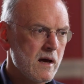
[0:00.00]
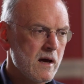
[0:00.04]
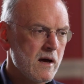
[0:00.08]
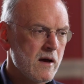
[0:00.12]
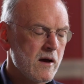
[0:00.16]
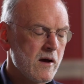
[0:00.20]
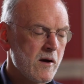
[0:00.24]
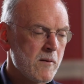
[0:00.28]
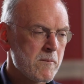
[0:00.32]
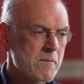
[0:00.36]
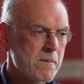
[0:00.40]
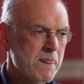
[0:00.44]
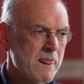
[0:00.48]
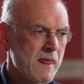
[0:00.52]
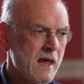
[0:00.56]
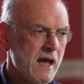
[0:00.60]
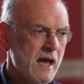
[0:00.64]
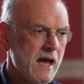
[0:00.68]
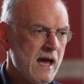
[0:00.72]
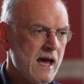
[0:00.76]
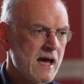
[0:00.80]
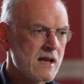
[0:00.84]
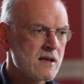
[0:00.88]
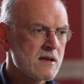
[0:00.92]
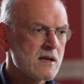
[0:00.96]
Um,
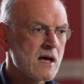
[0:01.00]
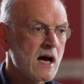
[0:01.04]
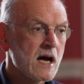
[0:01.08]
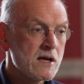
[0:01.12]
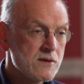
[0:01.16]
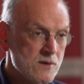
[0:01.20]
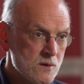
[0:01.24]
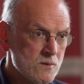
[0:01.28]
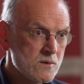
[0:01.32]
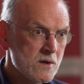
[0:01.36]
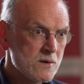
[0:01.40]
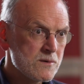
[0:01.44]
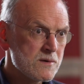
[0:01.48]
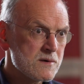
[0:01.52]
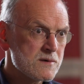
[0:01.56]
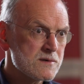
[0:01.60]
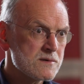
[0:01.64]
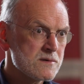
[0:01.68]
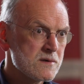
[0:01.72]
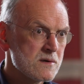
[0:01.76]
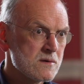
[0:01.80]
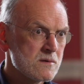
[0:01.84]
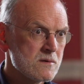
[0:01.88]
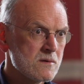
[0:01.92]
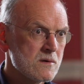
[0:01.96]
and I do
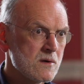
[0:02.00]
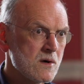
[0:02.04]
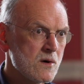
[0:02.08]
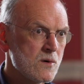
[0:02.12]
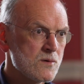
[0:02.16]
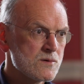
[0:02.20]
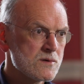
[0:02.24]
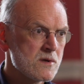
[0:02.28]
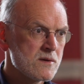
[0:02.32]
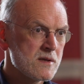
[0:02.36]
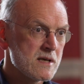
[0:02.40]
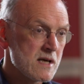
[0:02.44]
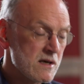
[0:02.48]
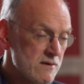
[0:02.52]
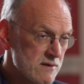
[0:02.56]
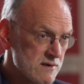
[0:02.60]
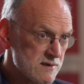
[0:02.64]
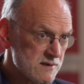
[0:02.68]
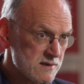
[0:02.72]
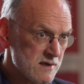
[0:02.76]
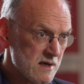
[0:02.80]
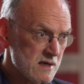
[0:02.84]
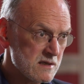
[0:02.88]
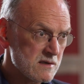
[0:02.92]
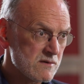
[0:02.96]
notice that those on the other
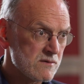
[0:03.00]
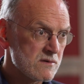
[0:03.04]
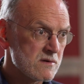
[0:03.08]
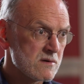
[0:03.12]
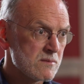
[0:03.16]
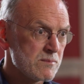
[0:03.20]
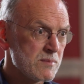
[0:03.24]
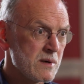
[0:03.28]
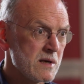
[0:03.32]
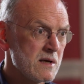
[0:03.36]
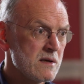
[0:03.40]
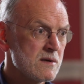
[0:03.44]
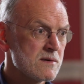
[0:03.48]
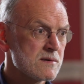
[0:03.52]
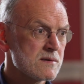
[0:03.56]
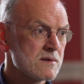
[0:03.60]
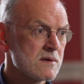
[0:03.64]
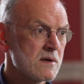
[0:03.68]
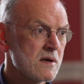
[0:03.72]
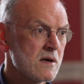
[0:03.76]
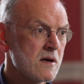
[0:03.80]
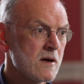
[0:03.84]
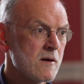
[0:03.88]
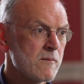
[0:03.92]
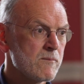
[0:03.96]
side of the debate,
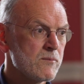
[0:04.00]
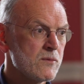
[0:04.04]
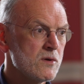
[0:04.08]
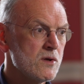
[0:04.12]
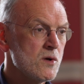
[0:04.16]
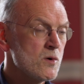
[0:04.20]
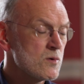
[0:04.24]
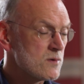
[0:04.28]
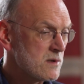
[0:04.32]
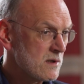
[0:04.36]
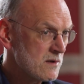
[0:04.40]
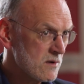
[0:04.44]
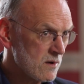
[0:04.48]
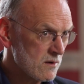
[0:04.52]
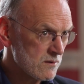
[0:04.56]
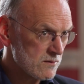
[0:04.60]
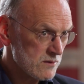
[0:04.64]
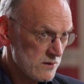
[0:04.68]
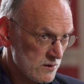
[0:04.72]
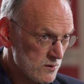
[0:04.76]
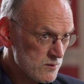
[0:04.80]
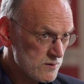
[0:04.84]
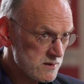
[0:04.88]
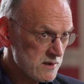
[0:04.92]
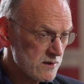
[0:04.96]
um, usually, not,
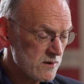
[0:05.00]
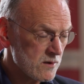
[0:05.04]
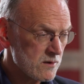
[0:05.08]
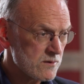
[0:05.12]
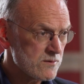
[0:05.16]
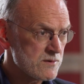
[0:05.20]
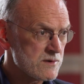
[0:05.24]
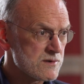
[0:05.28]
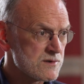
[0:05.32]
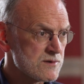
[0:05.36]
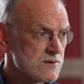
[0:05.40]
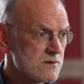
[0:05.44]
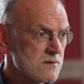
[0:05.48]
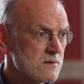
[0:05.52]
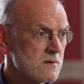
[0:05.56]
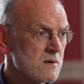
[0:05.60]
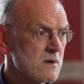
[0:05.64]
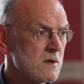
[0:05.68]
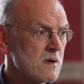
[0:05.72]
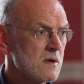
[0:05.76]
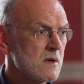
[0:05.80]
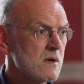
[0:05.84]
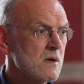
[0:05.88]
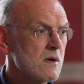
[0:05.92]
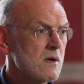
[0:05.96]
usually not
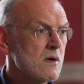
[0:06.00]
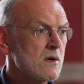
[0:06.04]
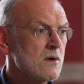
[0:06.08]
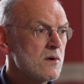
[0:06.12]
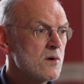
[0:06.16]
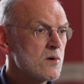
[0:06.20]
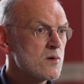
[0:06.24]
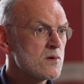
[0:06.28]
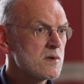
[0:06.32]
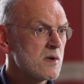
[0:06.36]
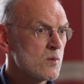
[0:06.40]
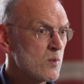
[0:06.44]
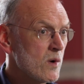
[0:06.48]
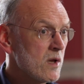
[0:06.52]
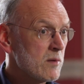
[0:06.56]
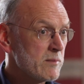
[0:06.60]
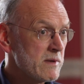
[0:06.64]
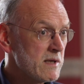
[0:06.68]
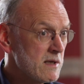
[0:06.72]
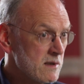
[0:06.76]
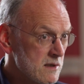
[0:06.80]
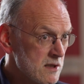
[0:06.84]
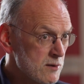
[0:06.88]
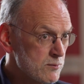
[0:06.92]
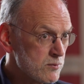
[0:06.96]
Christian, usually
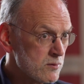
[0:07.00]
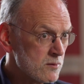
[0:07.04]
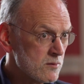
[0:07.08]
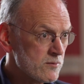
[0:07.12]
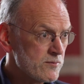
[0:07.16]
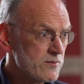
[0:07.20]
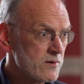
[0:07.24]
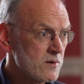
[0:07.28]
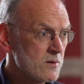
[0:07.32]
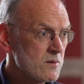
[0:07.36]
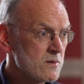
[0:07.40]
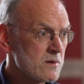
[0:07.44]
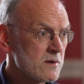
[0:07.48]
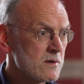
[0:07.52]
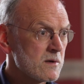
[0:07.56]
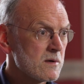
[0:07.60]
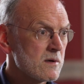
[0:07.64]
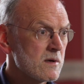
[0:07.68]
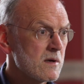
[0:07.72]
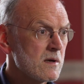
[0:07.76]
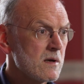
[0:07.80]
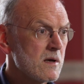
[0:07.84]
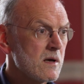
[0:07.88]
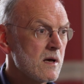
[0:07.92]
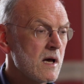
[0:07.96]
well-meaning liberal folk,
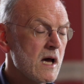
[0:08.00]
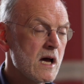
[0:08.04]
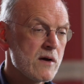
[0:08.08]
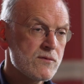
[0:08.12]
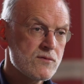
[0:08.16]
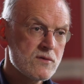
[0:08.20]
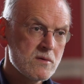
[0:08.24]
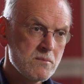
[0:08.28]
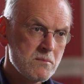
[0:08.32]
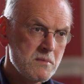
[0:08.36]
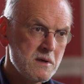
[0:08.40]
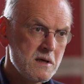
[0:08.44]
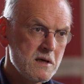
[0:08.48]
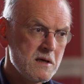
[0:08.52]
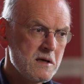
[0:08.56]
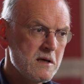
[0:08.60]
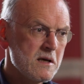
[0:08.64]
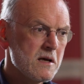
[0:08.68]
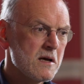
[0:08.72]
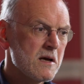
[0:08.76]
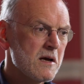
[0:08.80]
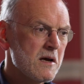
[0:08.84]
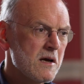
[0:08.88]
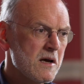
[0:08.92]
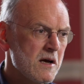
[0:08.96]
have to
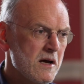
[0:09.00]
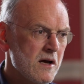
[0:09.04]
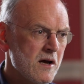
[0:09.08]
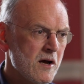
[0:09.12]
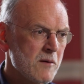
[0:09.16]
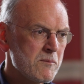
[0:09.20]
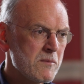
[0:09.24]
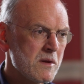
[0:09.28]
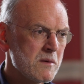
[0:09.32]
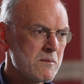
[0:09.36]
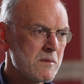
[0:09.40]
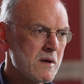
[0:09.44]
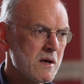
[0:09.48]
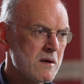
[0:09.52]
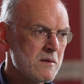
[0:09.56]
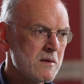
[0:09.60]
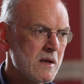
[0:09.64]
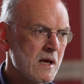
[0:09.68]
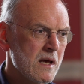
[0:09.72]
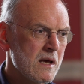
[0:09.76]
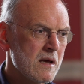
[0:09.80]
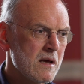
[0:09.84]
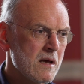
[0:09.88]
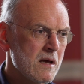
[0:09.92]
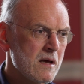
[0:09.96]
me um,
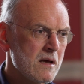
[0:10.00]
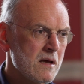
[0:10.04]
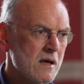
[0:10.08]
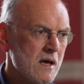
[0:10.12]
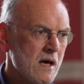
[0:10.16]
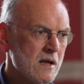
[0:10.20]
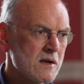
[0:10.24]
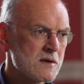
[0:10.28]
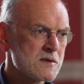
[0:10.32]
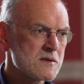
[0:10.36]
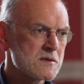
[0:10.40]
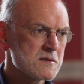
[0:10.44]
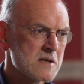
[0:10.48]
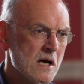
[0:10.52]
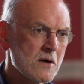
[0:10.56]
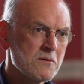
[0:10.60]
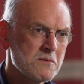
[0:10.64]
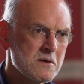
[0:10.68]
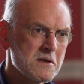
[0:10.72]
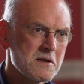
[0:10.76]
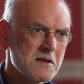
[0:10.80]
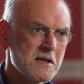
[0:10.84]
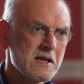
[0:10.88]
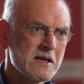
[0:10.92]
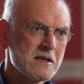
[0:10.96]
an
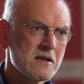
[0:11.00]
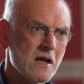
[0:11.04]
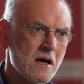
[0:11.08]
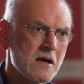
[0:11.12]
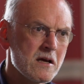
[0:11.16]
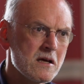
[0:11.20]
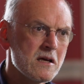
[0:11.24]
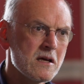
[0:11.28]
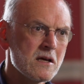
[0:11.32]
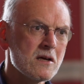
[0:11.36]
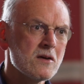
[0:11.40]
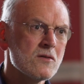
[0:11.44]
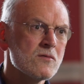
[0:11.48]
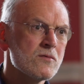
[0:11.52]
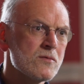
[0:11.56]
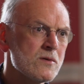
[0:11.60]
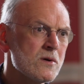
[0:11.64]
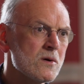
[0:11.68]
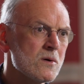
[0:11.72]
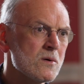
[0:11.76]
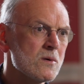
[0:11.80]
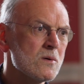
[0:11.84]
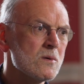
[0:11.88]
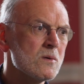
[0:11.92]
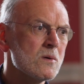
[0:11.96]
astoundingly naive
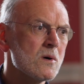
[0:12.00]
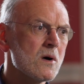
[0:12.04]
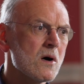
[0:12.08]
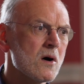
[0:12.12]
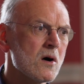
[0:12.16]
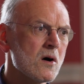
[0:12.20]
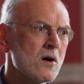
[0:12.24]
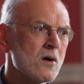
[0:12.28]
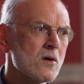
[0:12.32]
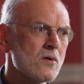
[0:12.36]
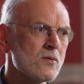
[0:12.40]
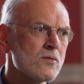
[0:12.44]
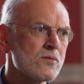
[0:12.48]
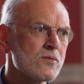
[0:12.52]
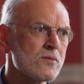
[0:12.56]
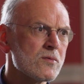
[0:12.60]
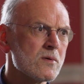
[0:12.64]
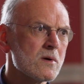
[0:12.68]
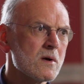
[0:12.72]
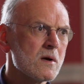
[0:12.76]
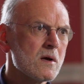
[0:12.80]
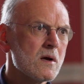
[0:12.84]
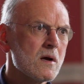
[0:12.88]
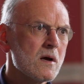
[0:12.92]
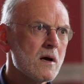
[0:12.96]
view of
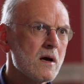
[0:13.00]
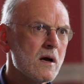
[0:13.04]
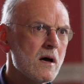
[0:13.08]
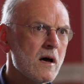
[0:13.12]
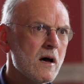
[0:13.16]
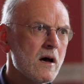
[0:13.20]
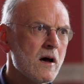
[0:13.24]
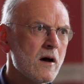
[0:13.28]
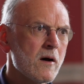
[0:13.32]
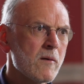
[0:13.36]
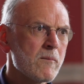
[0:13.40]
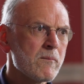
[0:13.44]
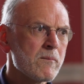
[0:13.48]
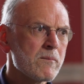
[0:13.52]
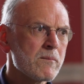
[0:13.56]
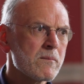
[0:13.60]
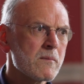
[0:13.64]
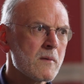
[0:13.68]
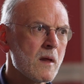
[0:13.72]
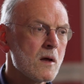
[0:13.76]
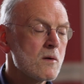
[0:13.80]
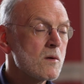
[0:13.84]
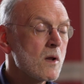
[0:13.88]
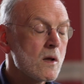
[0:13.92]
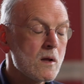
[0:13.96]
um,
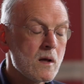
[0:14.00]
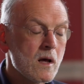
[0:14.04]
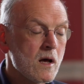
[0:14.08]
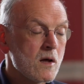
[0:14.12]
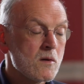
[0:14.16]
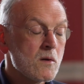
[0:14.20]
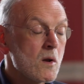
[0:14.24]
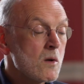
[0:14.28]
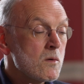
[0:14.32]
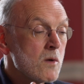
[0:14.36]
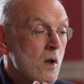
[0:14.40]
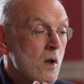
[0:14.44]
uh,